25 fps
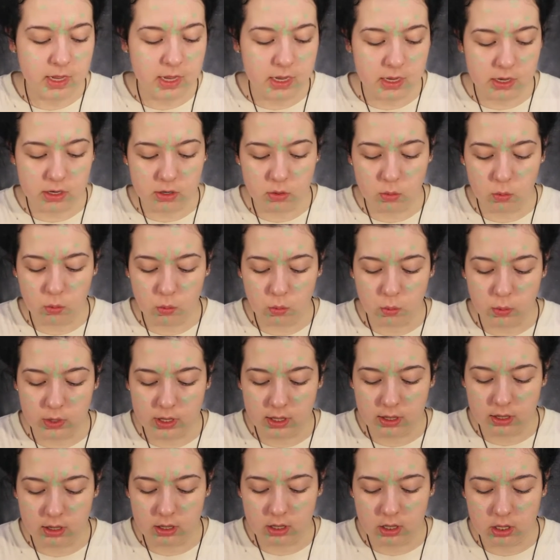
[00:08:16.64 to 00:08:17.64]
it
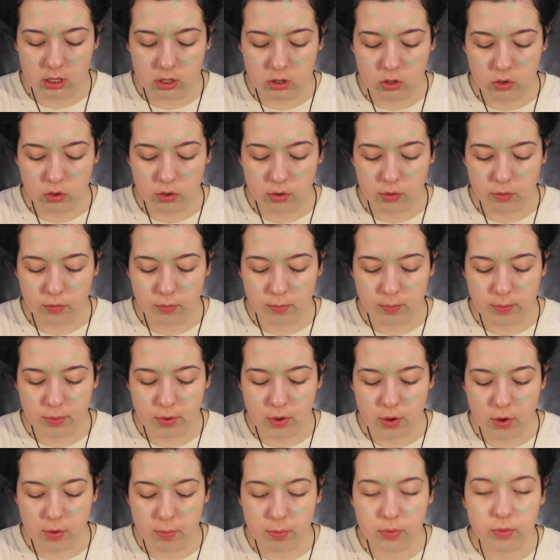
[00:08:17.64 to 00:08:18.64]
will look
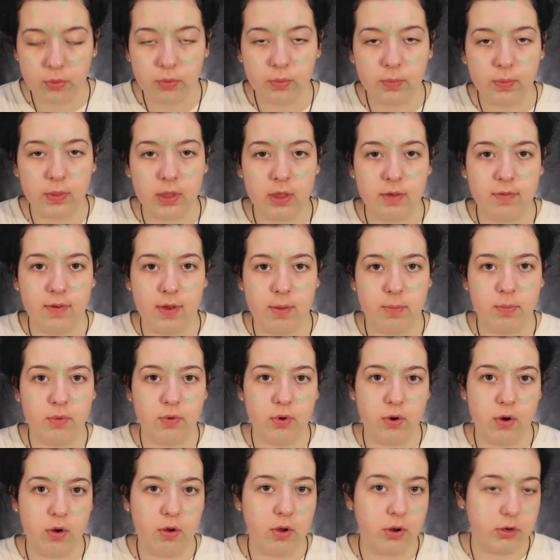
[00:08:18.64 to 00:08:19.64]
purple if I
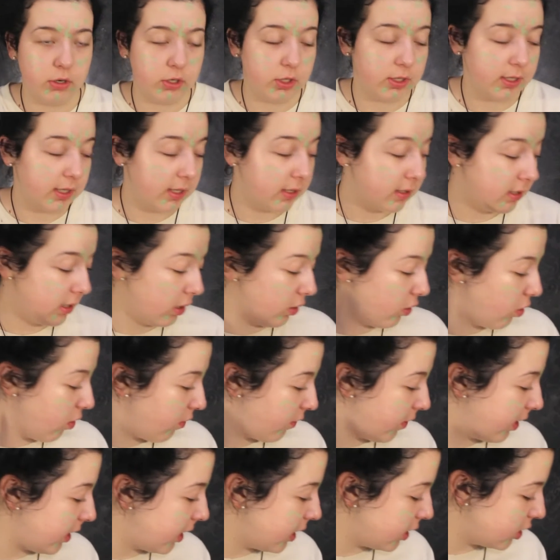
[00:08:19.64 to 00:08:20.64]
put just concealer or
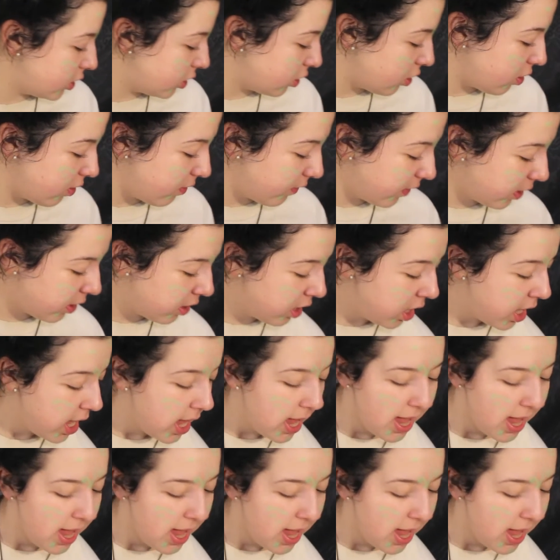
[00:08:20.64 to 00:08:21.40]
foundation over,